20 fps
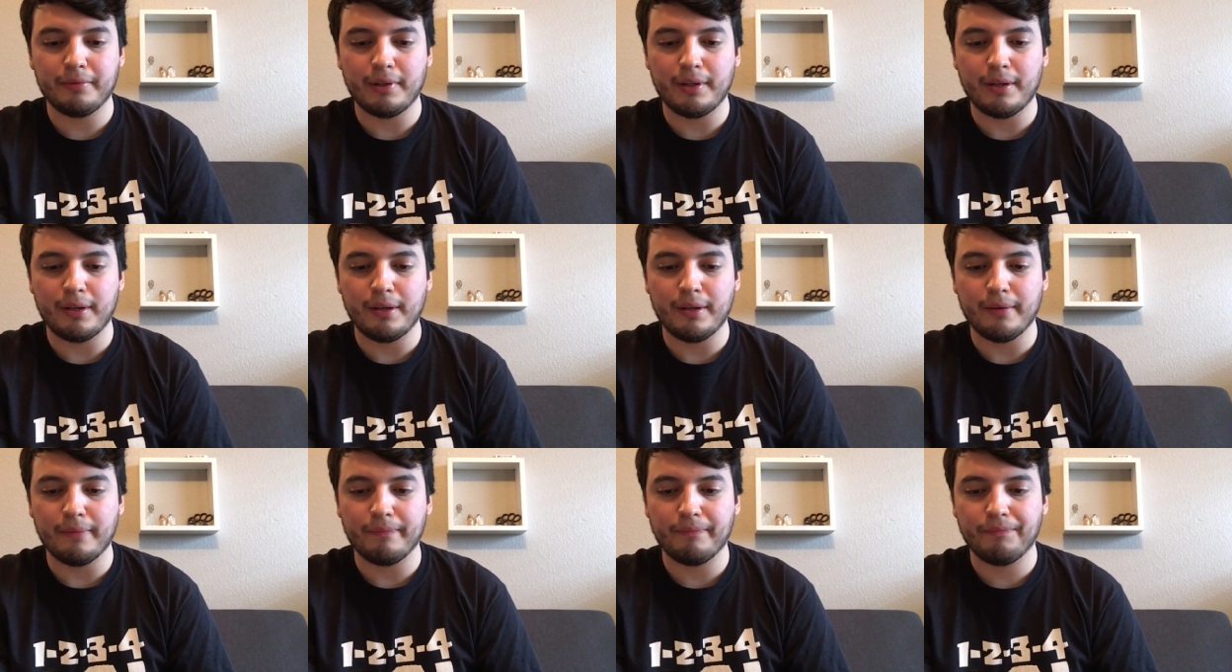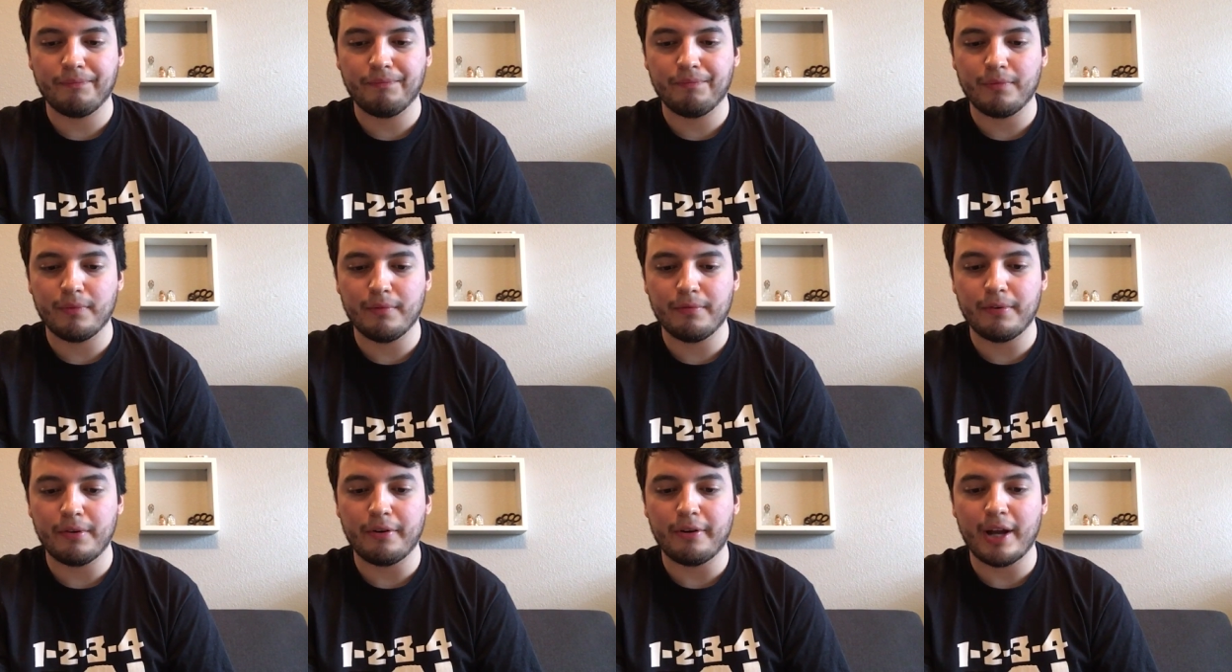Uh,
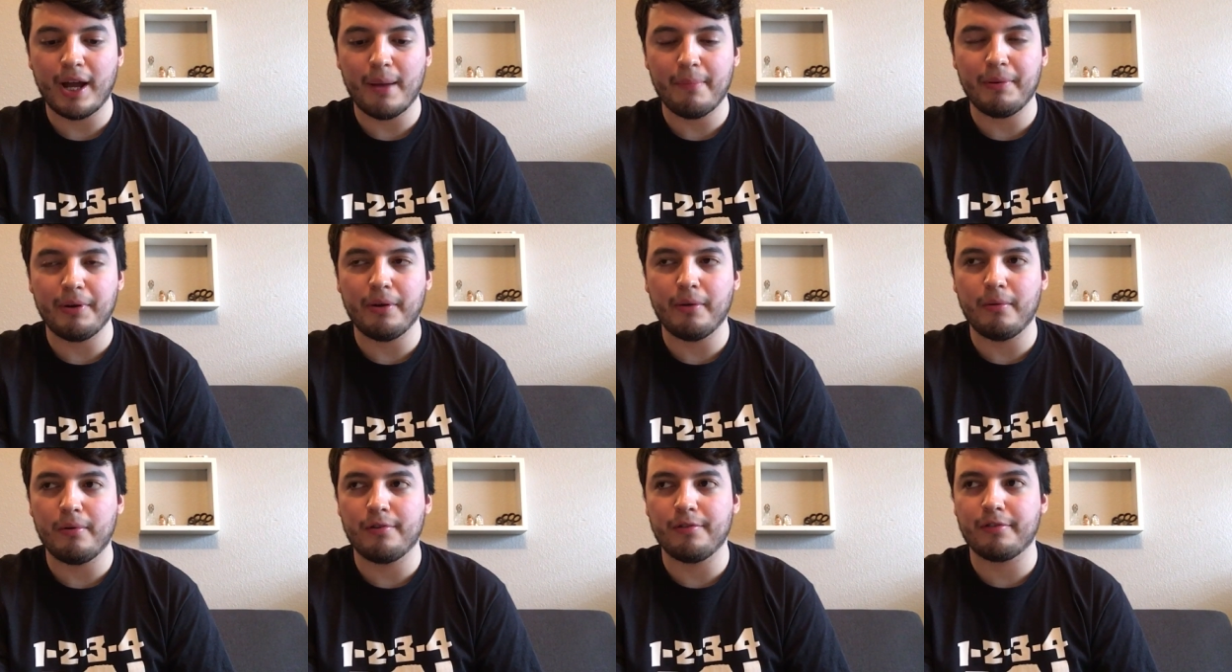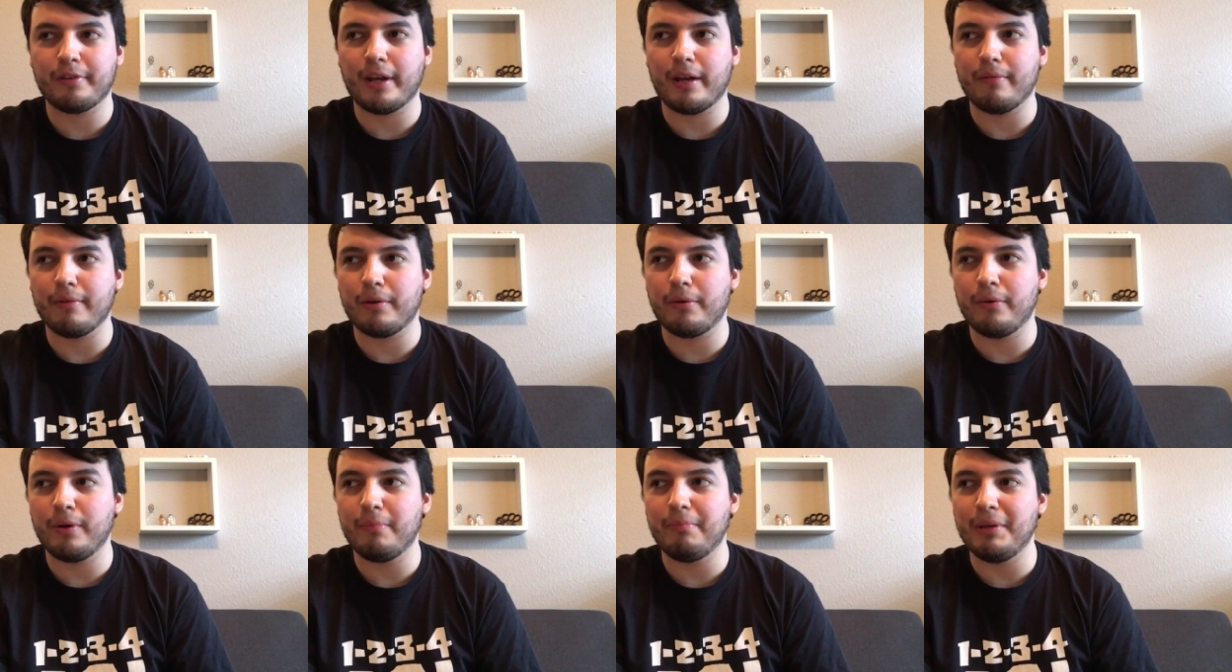"Fitter Happier," which is kind of a
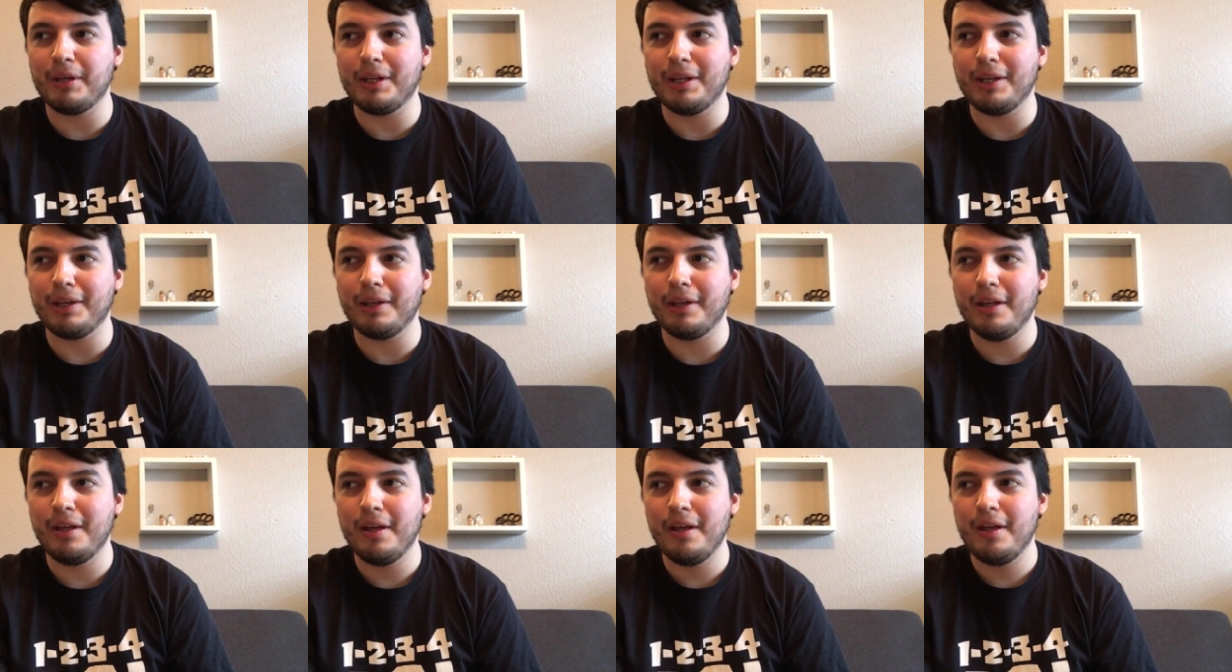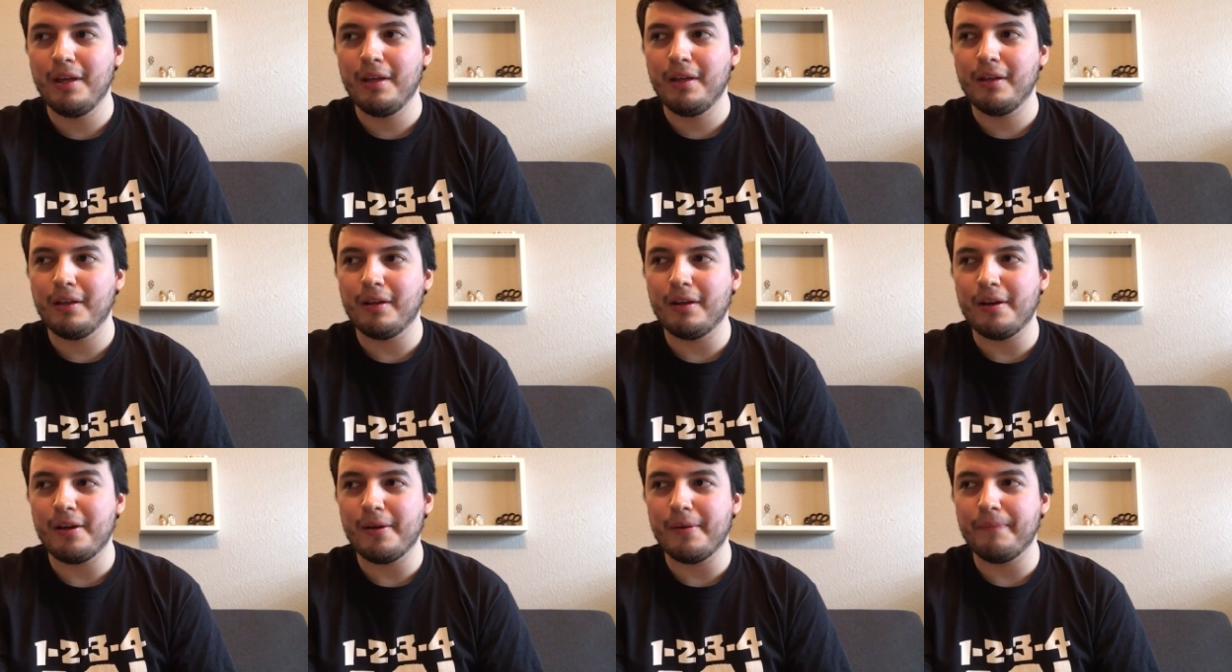creepy
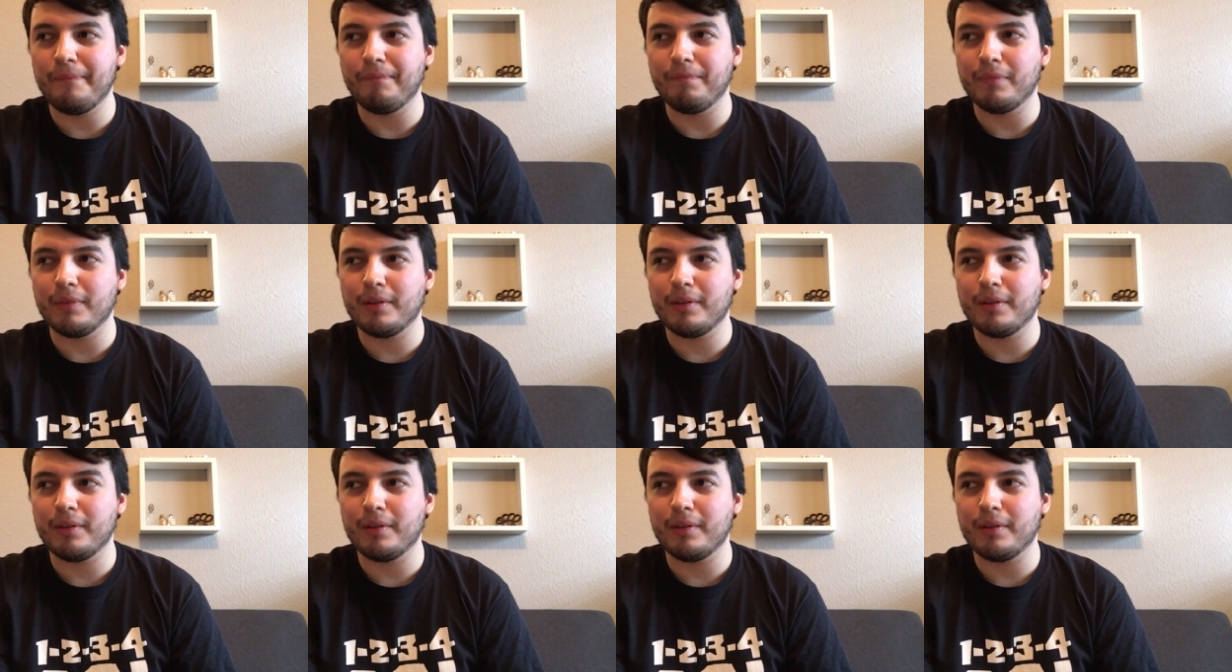um,